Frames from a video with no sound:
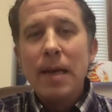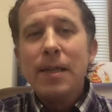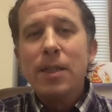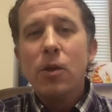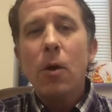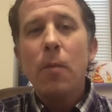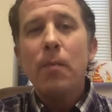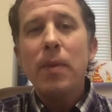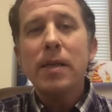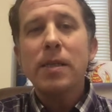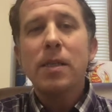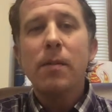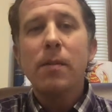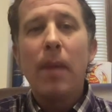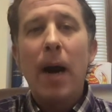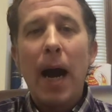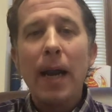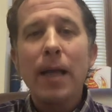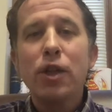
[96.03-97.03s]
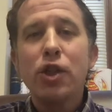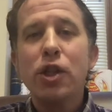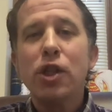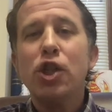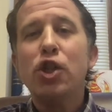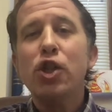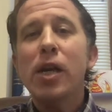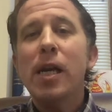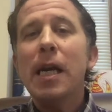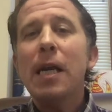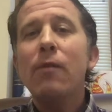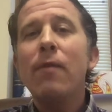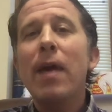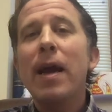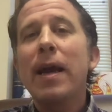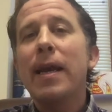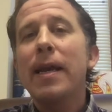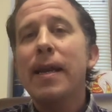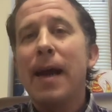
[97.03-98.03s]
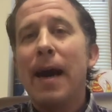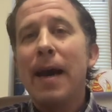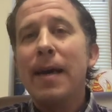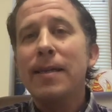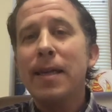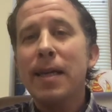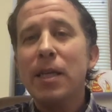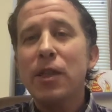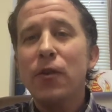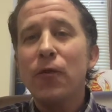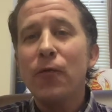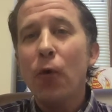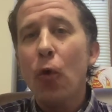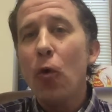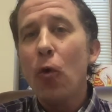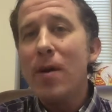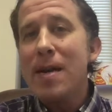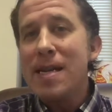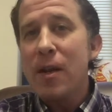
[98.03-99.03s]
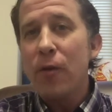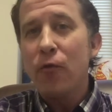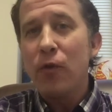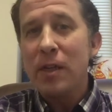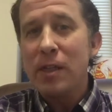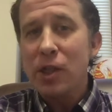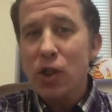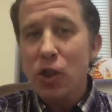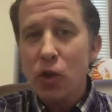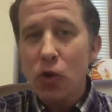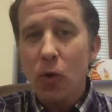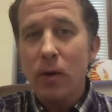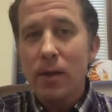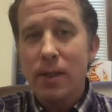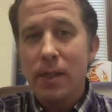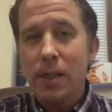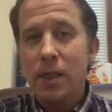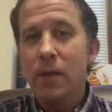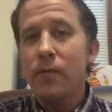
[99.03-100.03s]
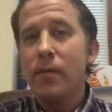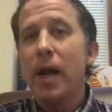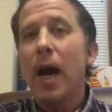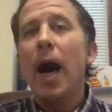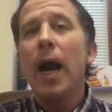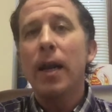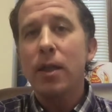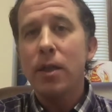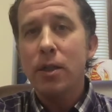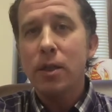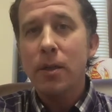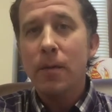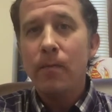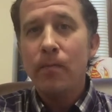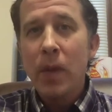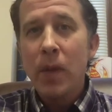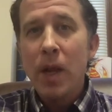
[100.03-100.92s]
So epistemologists generally recognize at least four different sources of knowledge.